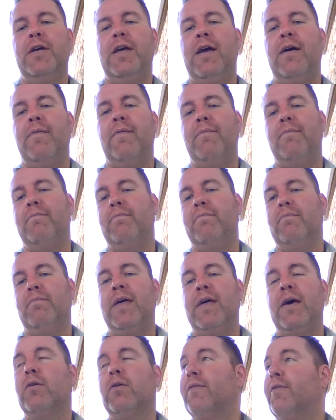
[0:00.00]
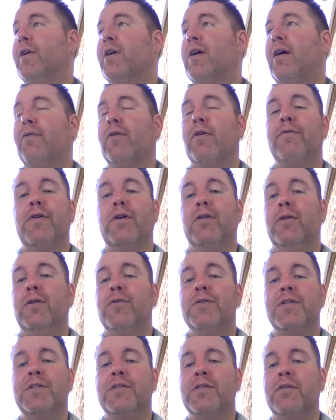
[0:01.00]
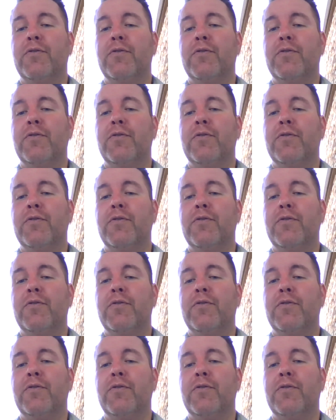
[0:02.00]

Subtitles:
And that'll even cover if you lose it.